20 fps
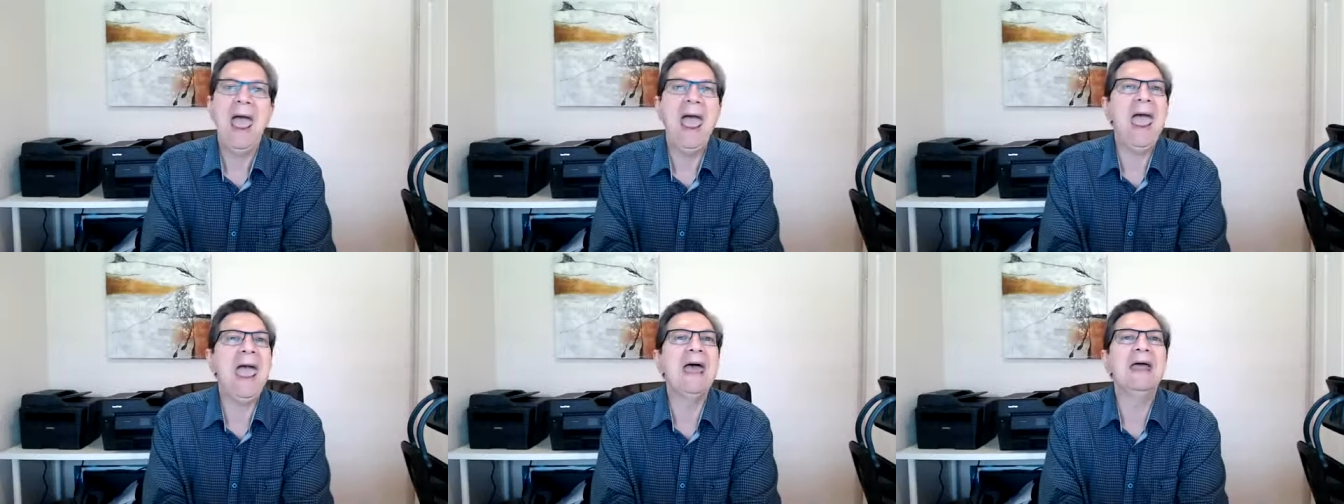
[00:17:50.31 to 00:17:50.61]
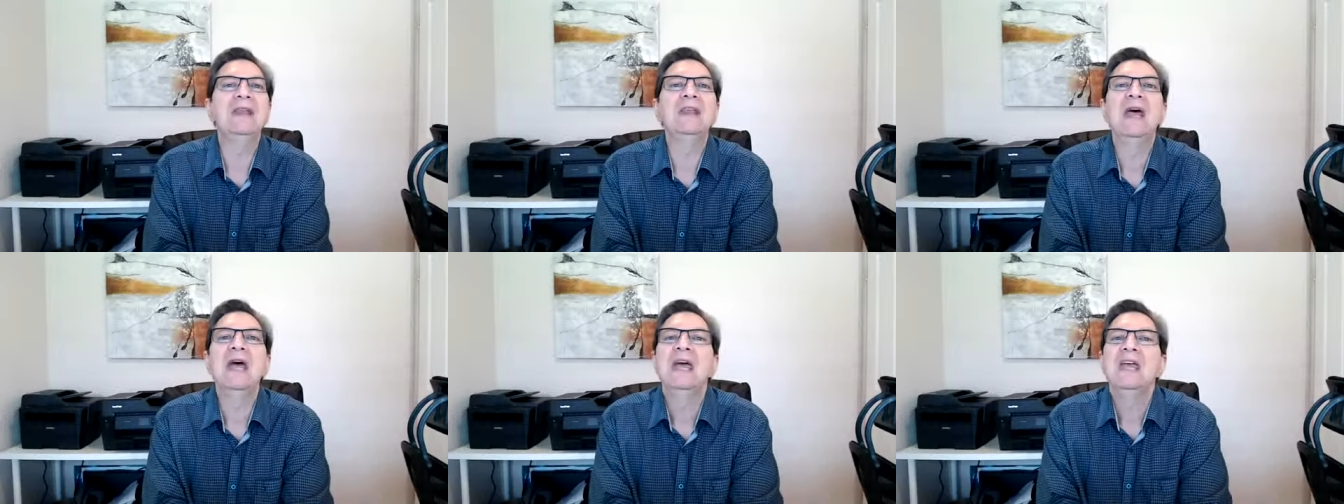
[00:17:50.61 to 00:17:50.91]

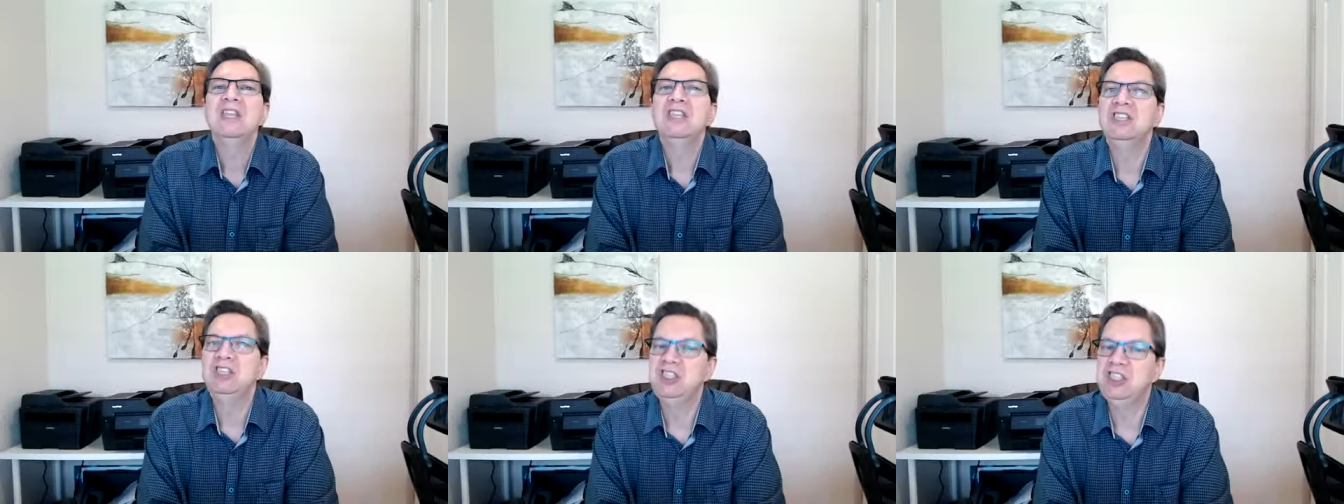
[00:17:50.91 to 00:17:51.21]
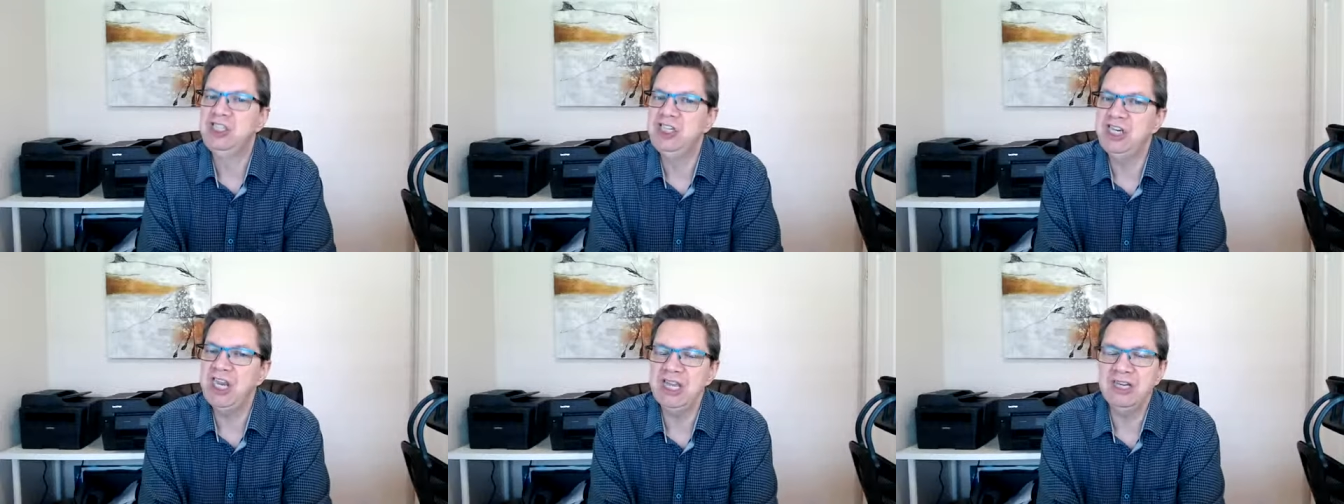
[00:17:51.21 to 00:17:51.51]
and
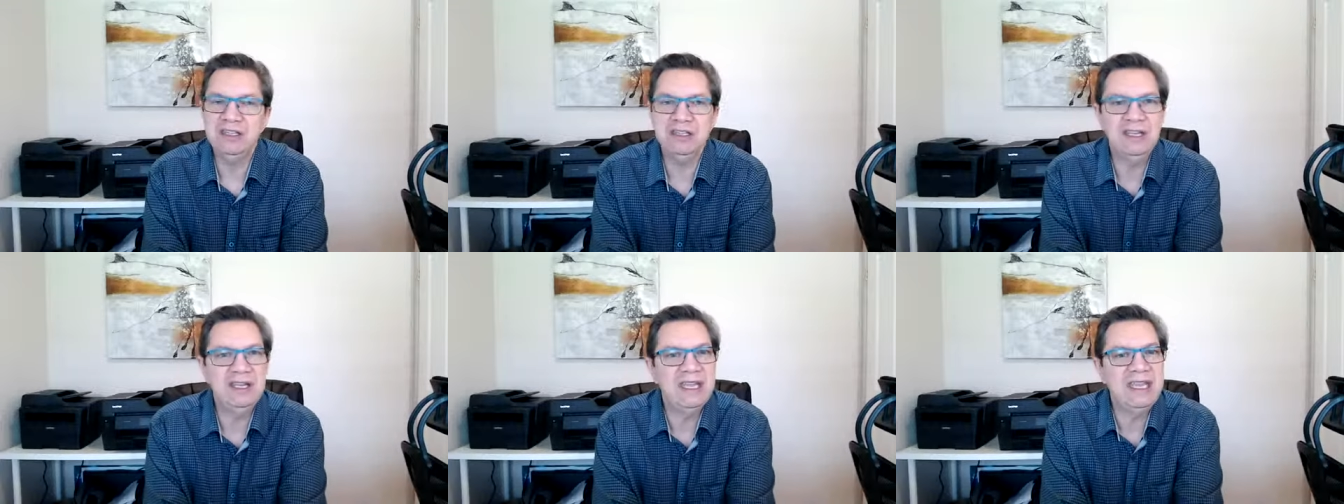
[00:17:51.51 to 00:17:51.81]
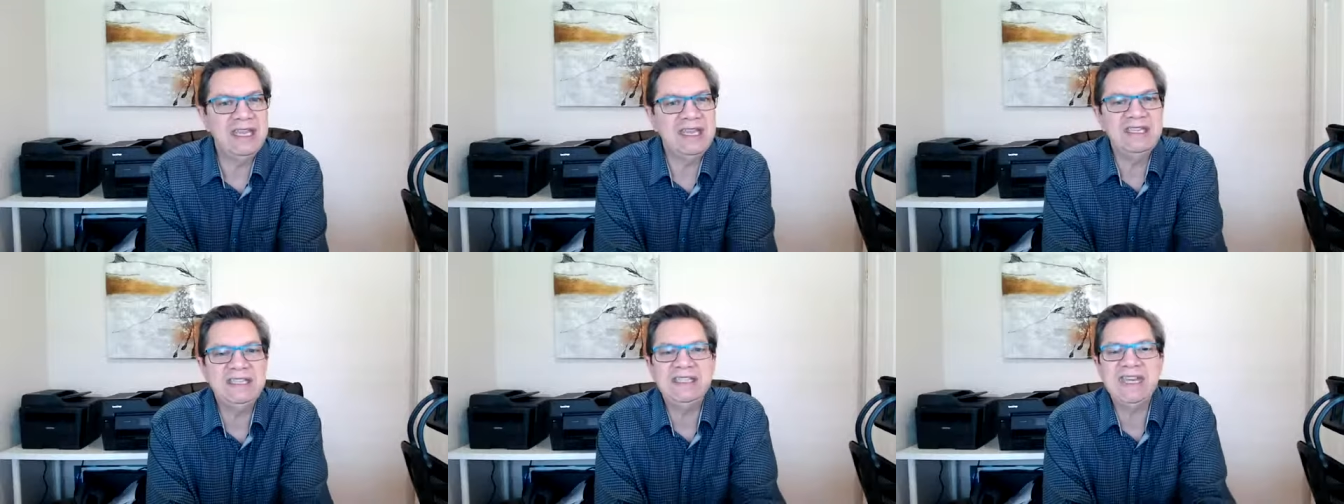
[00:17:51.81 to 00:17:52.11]

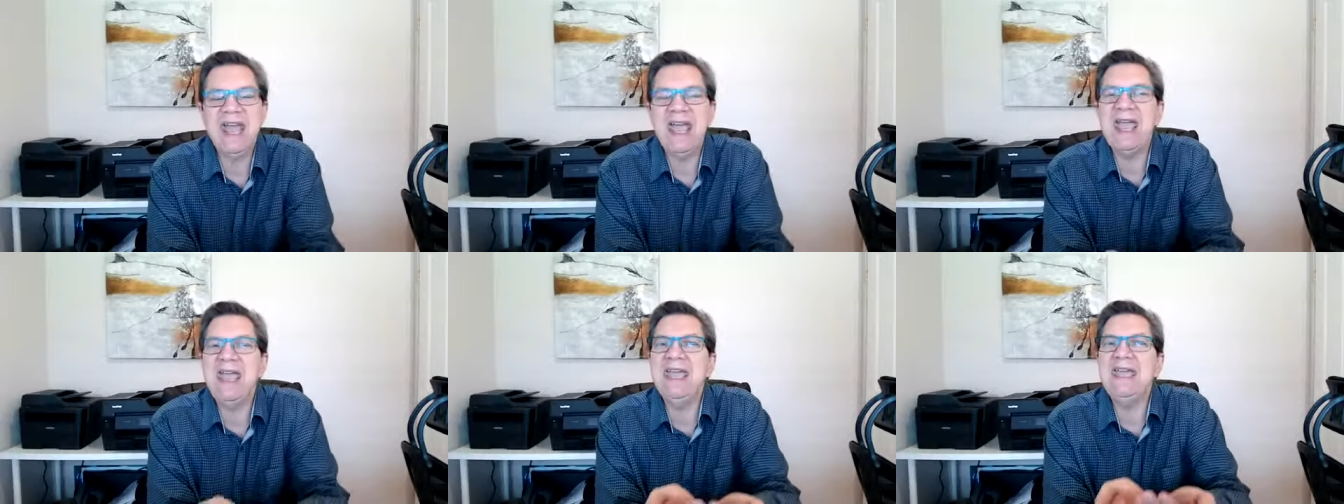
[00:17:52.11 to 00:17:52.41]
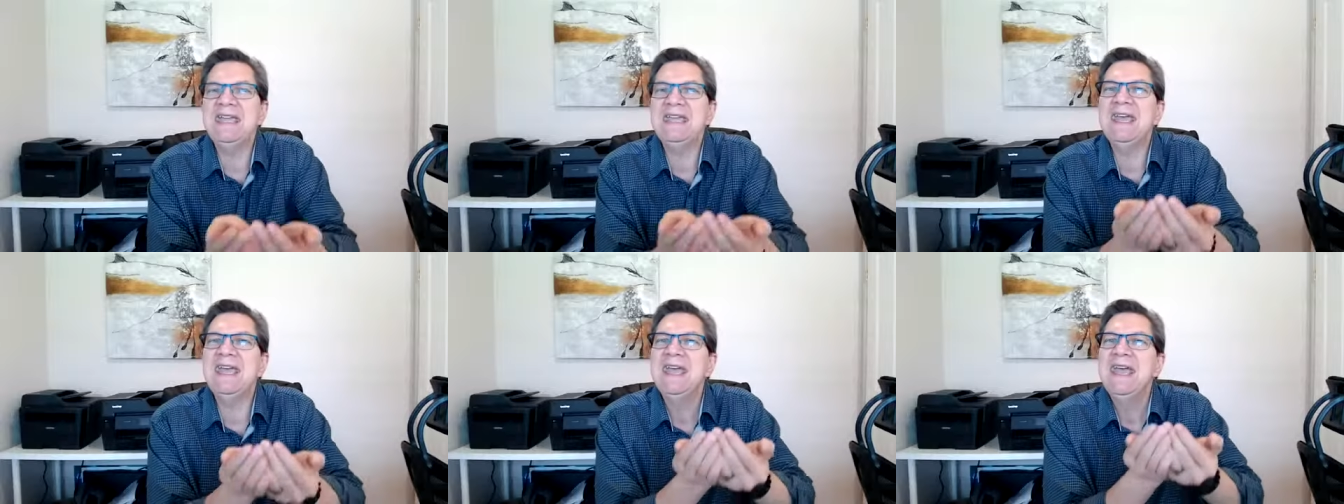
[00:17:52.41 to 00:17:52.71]
gently
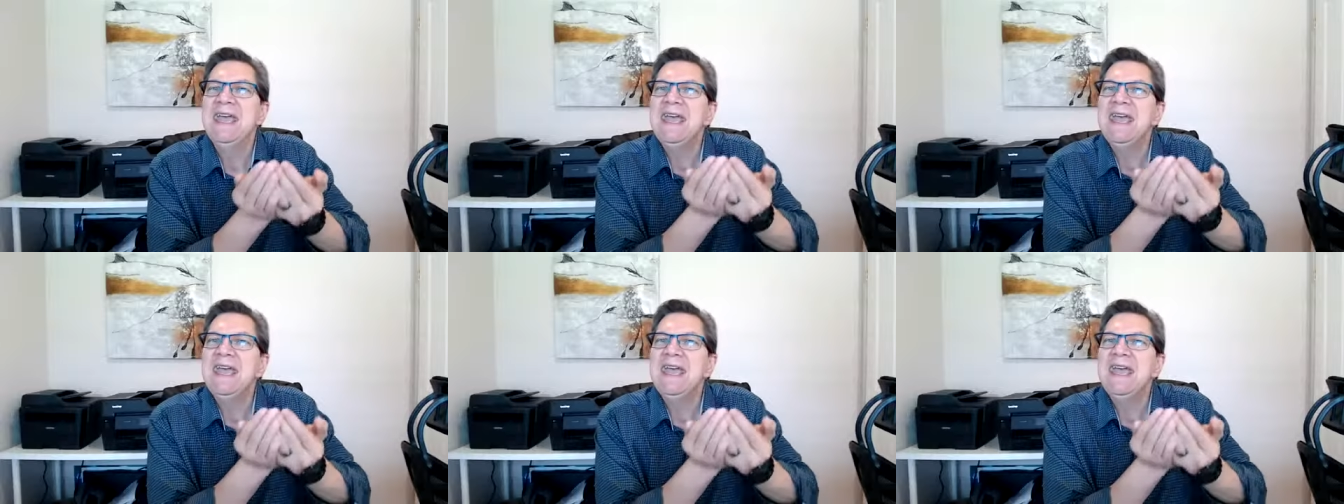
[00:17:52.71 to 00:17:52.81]
take